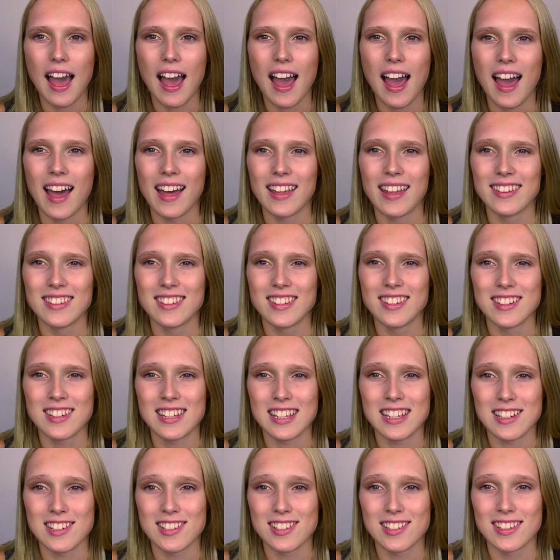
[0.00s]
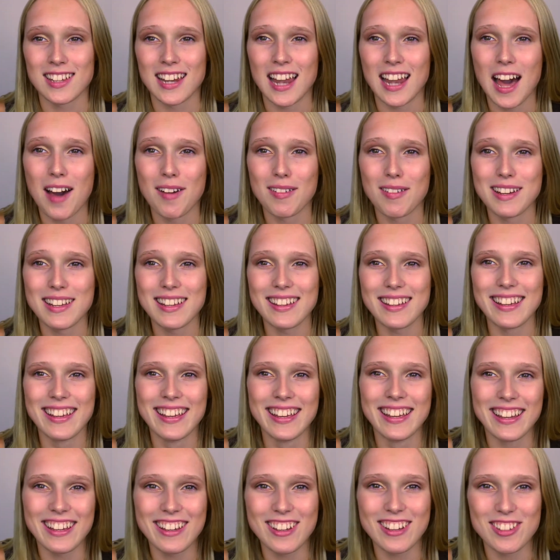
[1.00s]
the teachers allow it
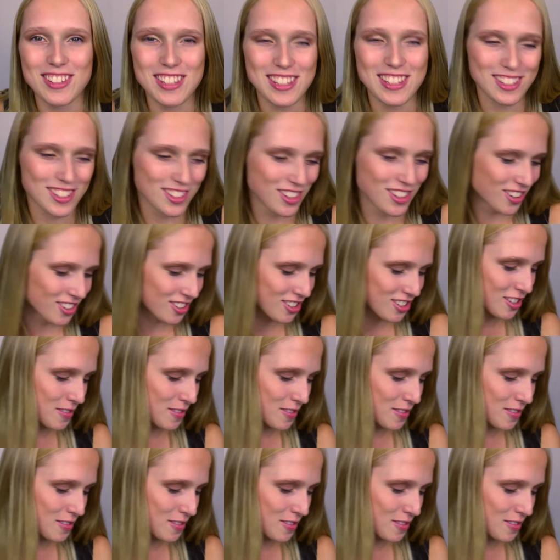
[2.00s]
because it's not